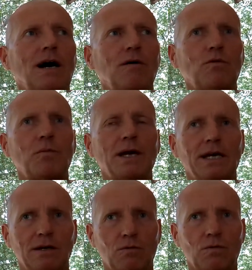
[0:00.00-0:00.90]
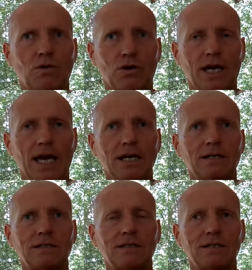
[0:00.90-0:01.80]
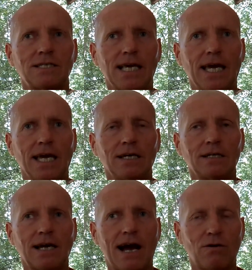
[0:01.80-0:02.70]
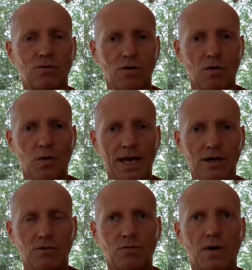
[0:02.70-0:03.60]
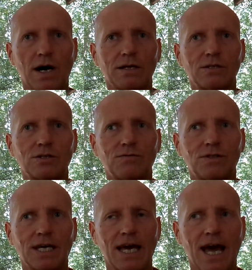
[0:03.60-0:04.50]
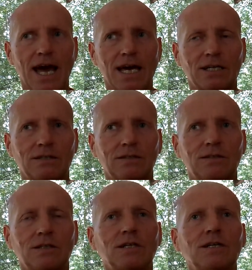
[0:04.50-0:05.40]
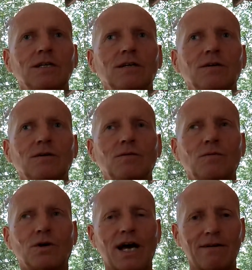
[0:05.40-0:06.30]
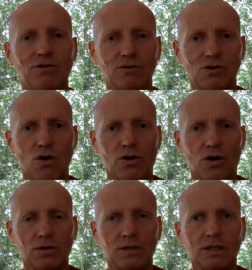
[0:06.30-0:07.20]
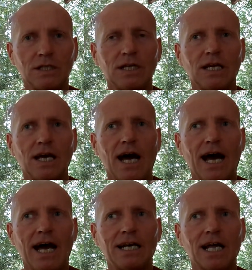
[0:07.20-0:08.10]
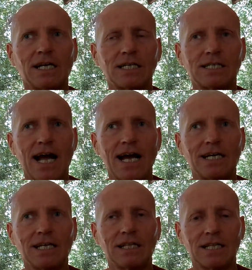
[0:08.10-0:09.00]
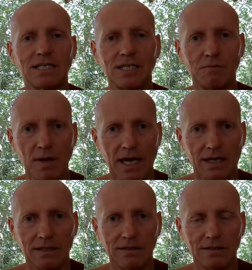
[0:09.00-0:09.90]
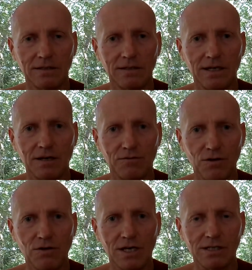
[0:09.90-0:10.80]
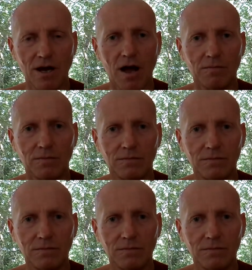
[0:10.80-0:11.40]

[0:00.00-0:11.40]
I will be looking, seeing how a week of worths of decay and what have you has gone on, and understanding that this is me in a few years' time.